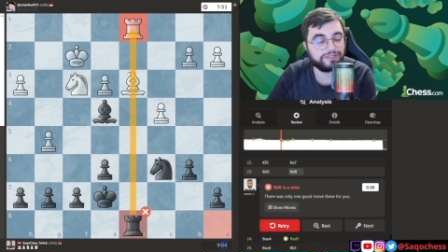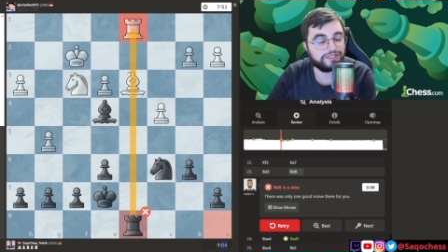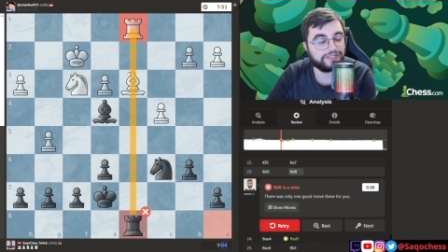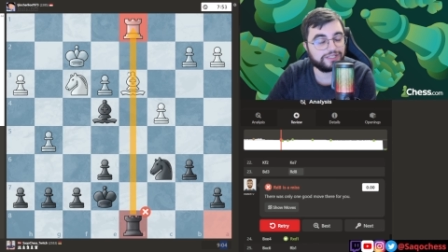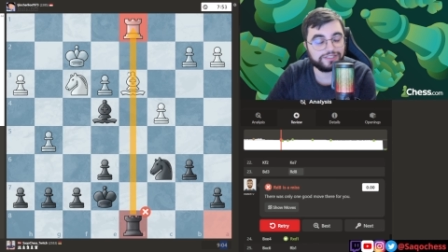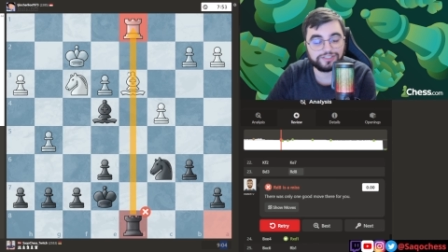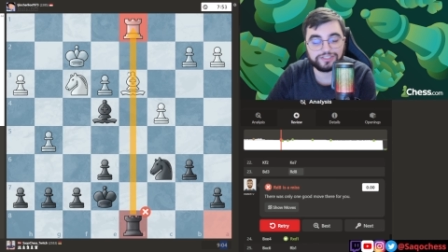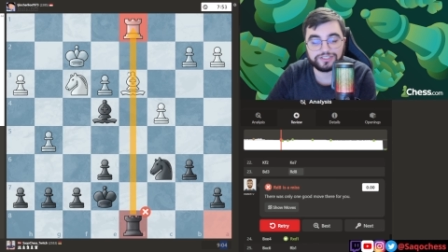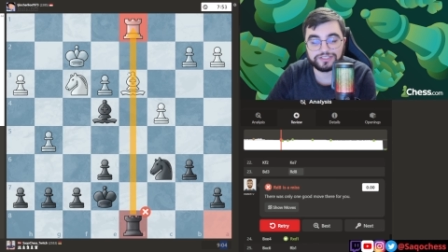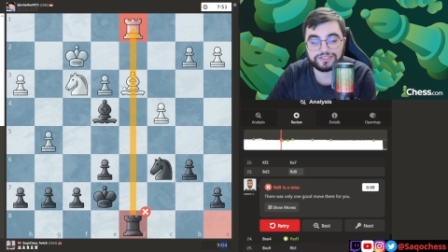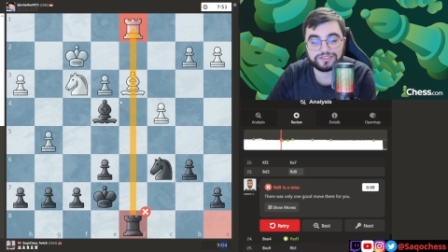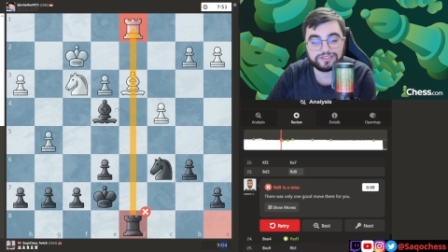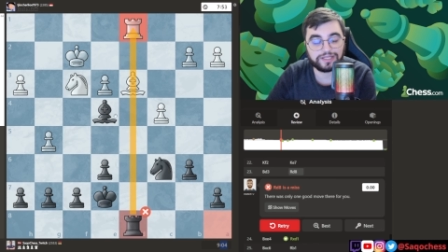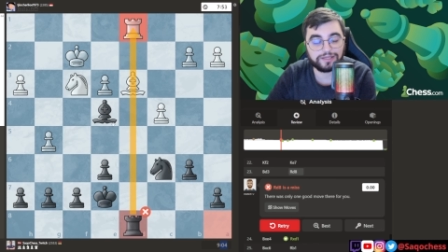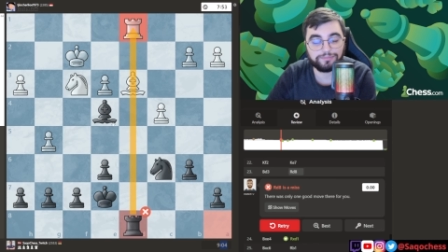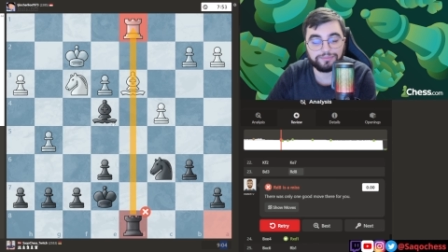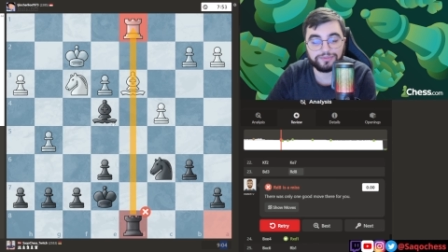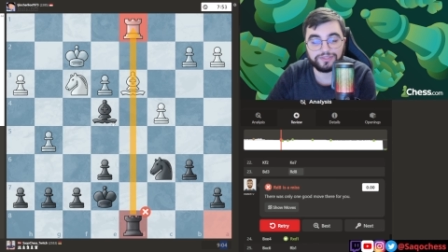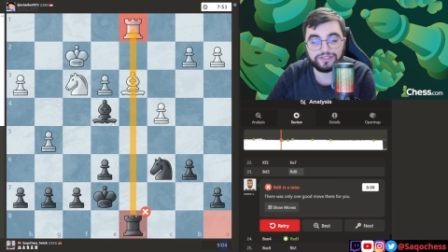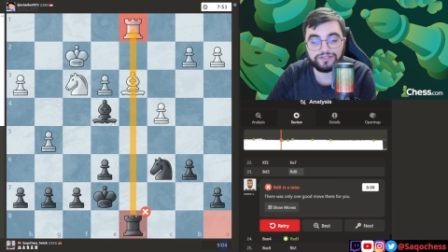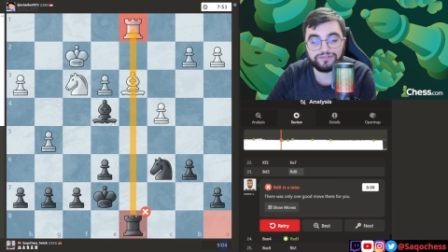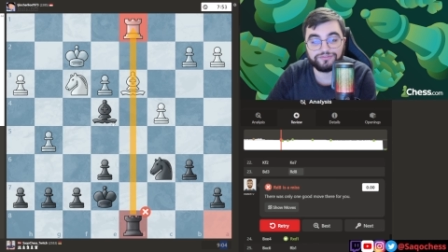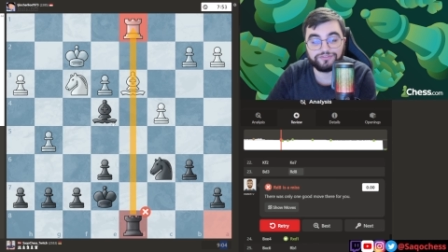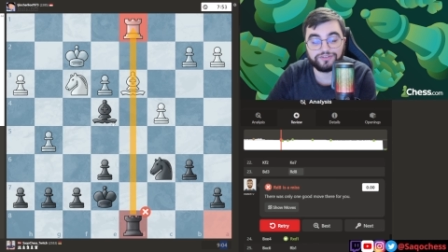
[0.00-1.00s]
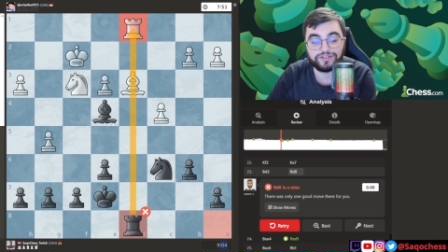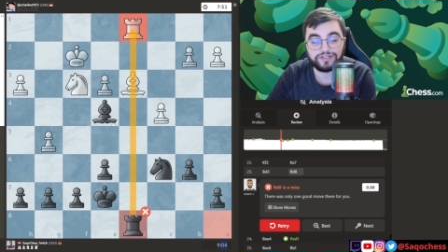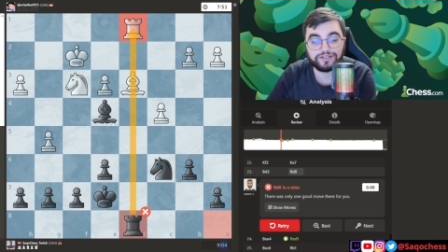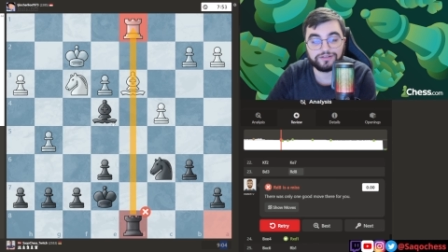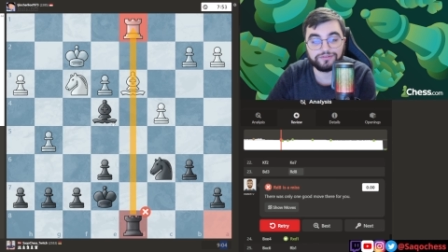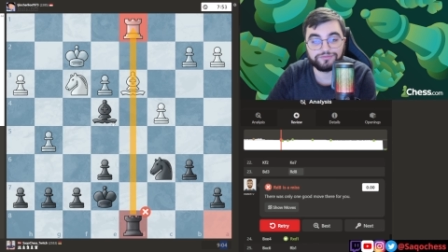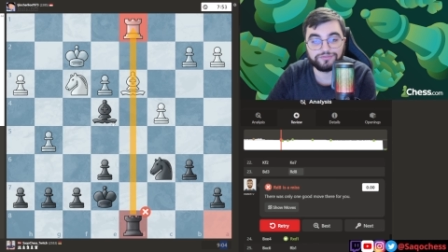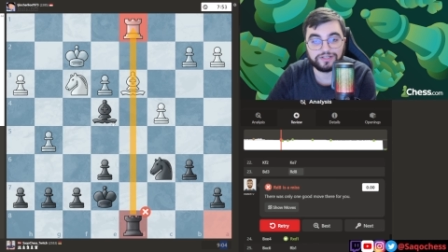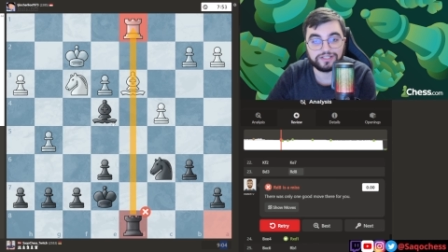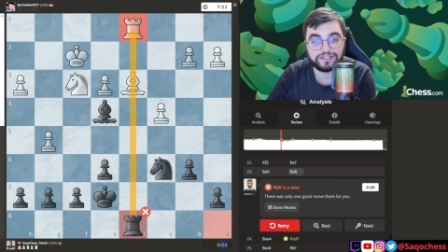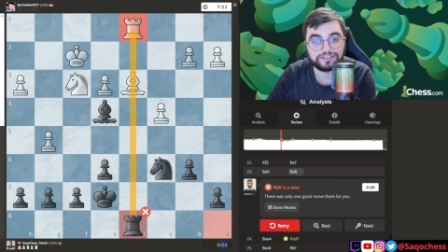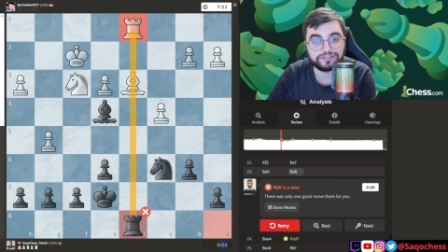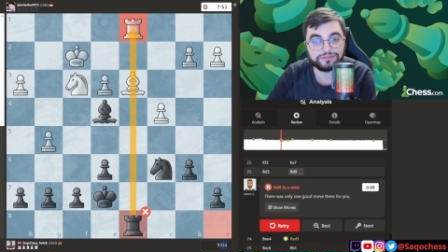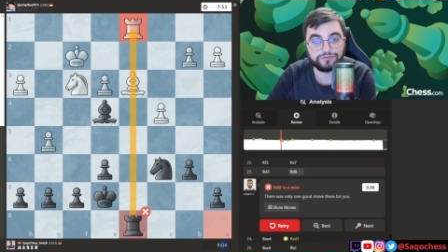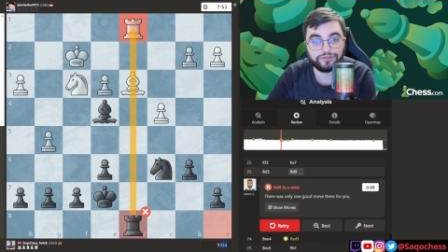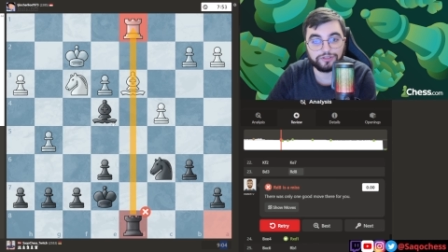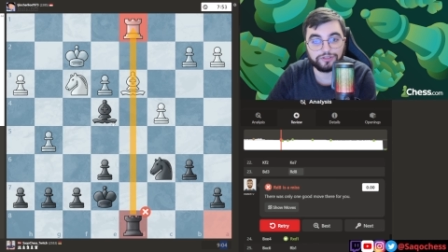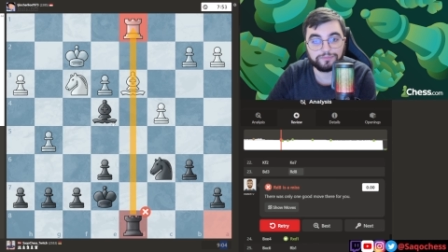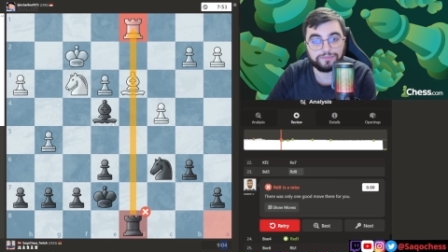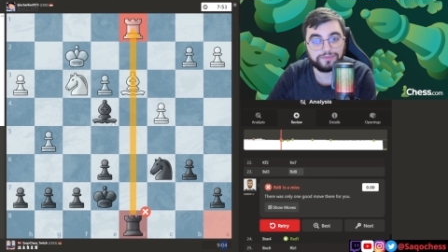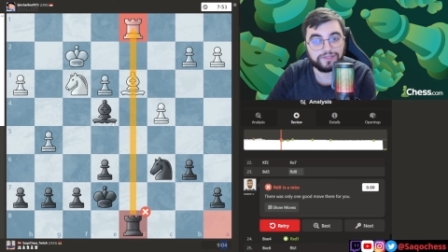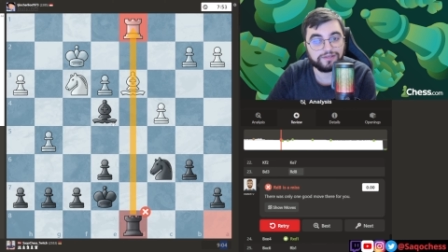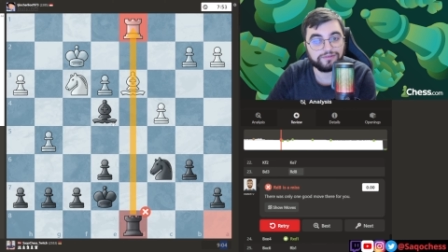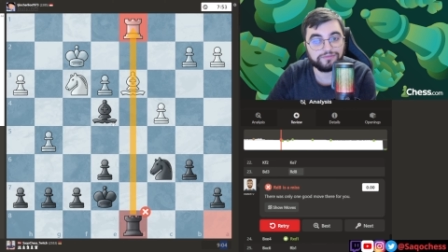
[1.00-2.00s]
but just I played very fast.
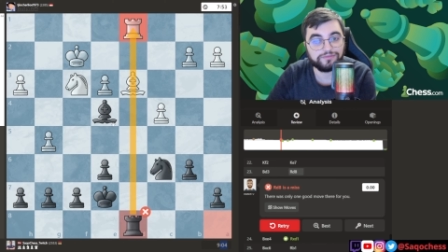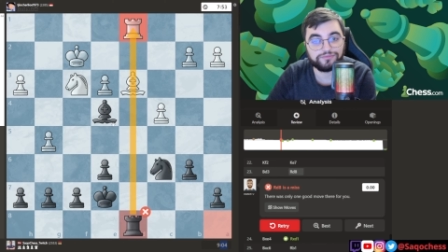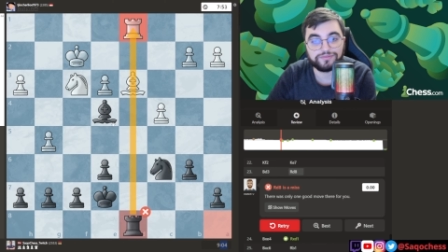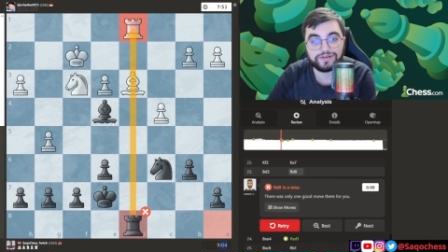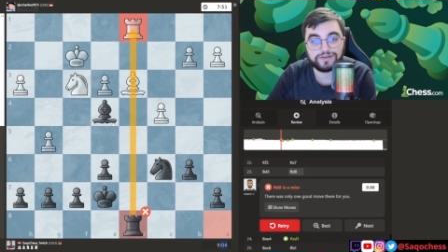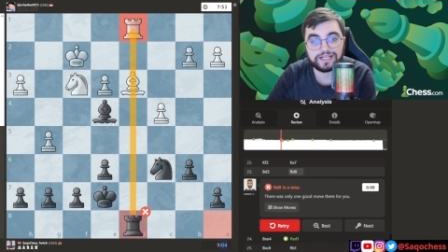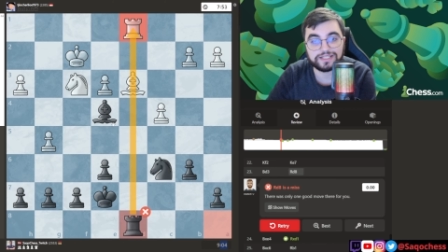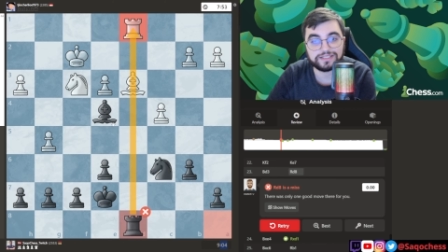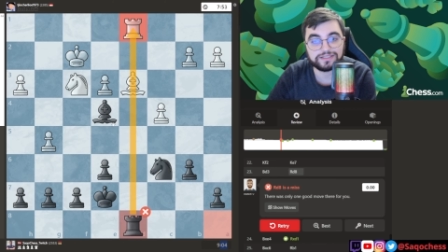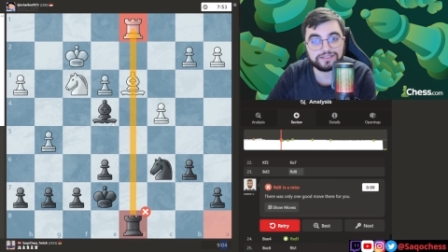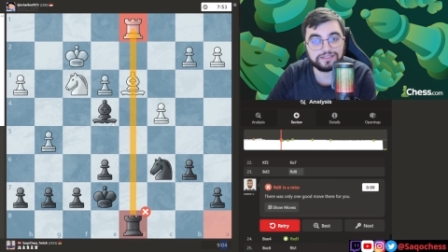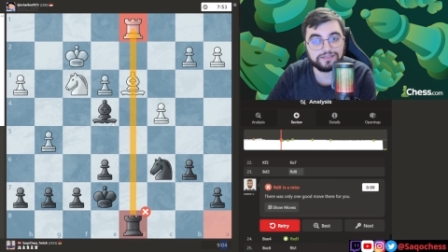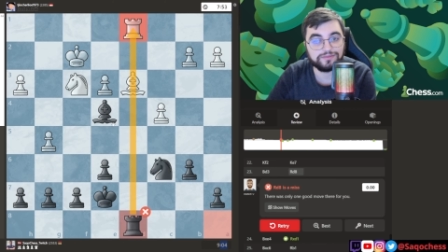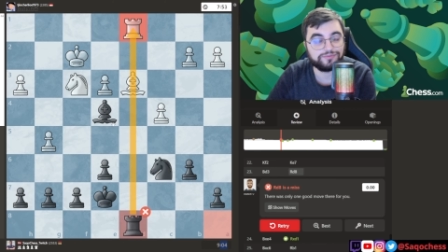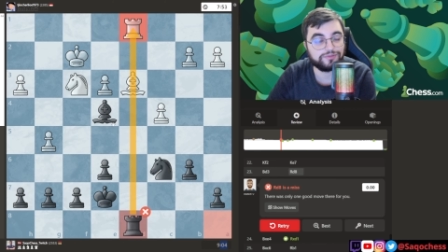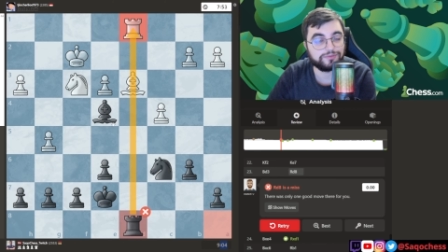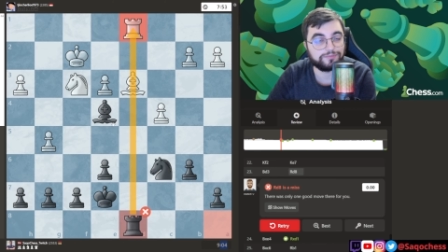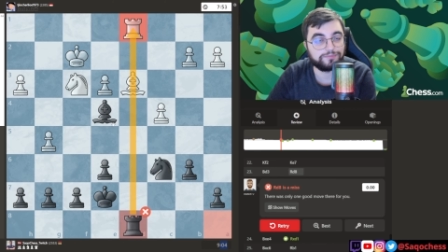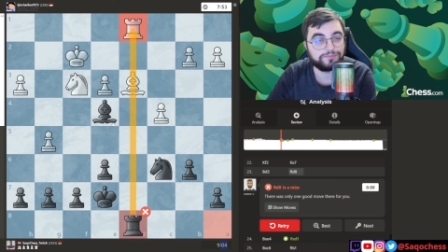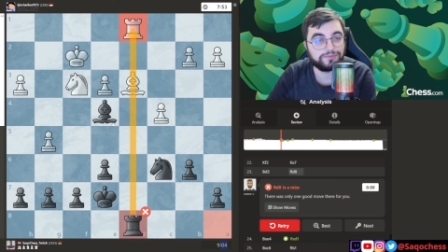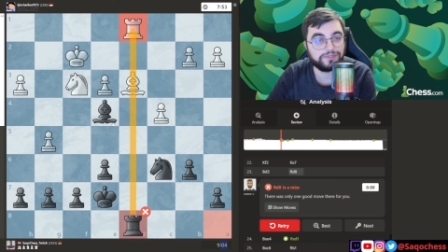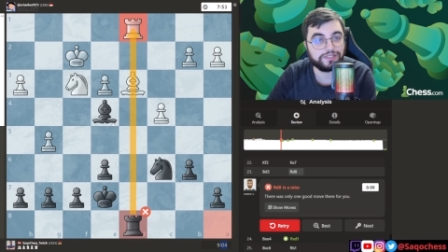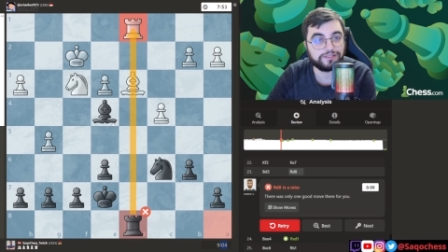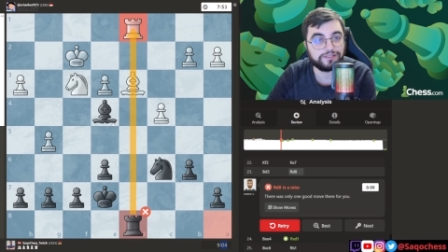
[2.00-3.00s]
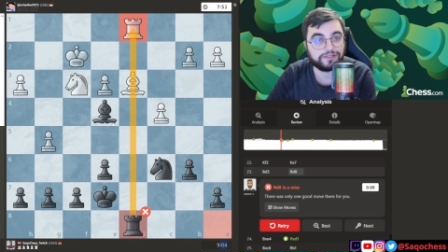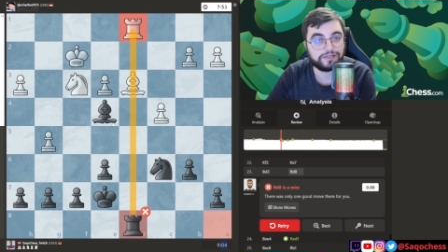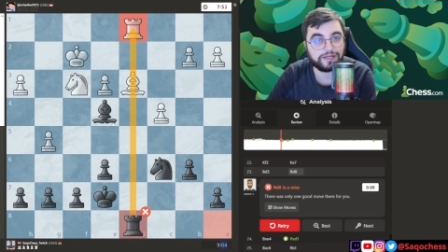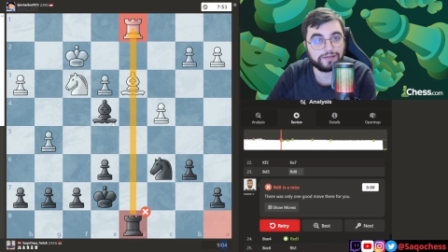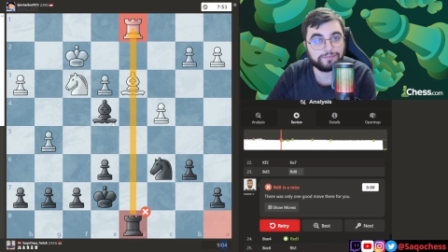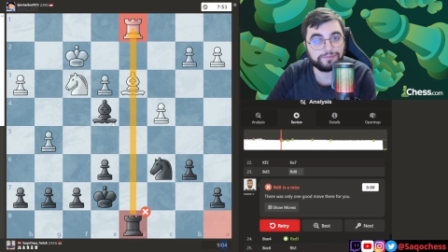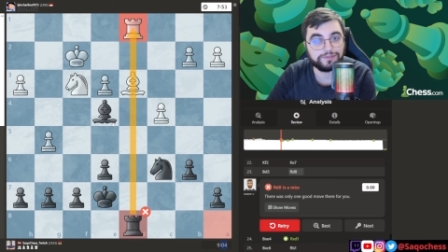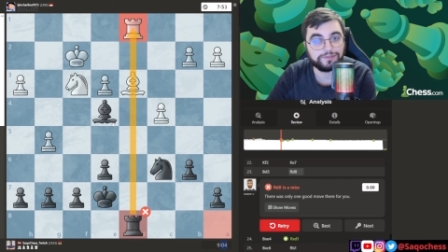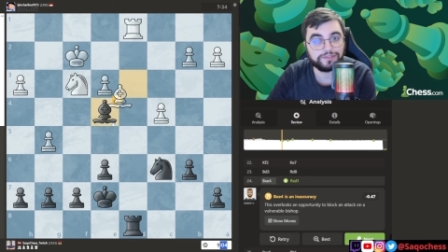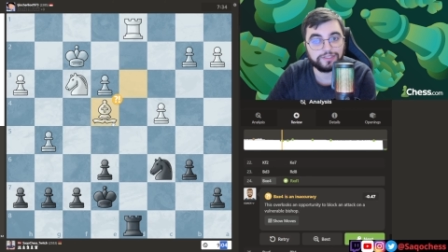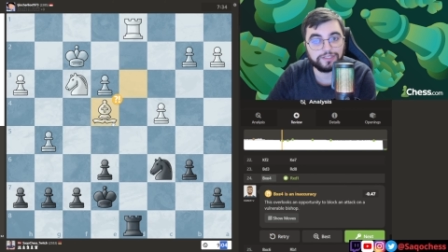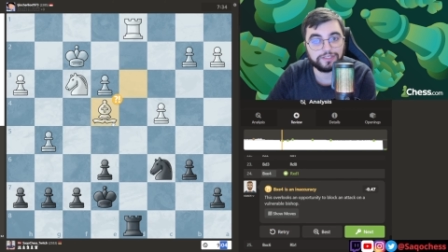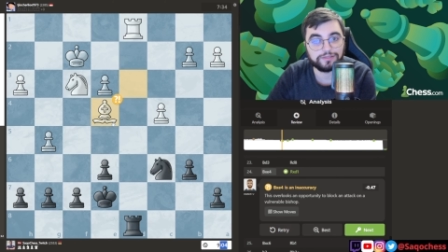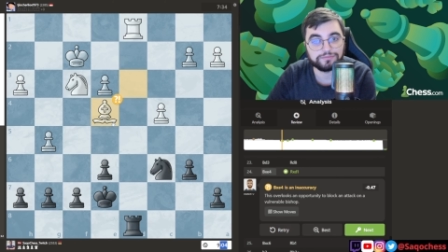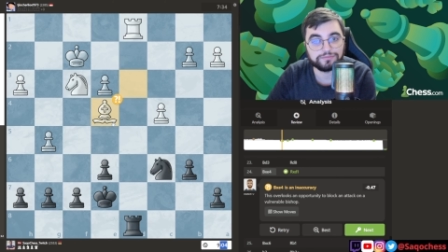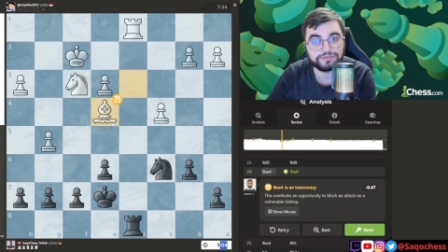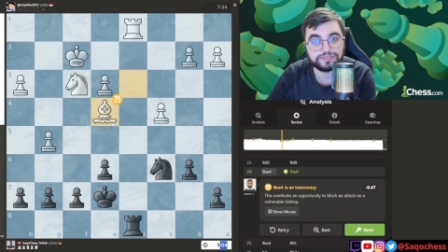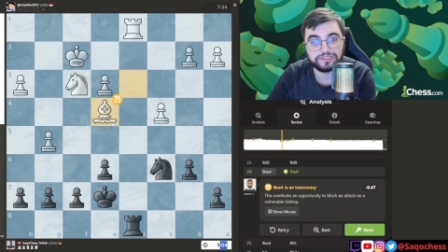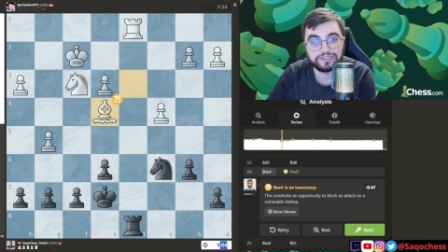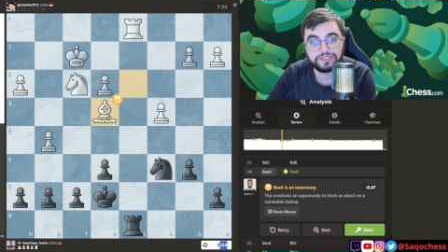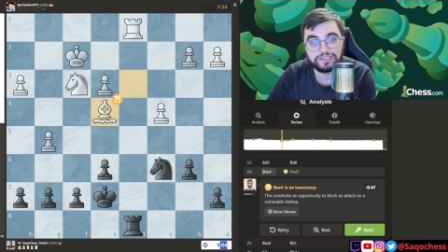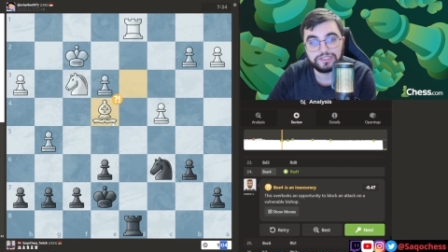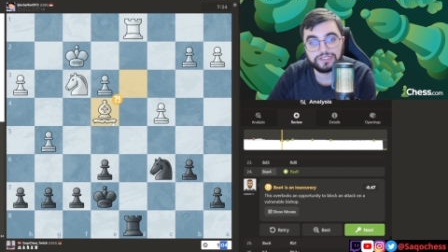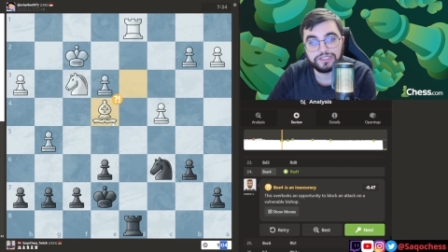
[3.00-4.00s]
Not play fast if you played rapid
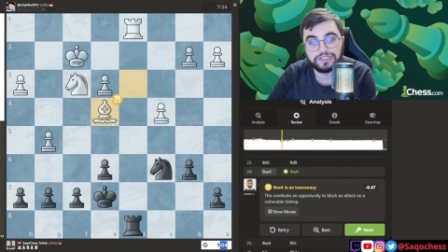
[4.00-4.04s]
games.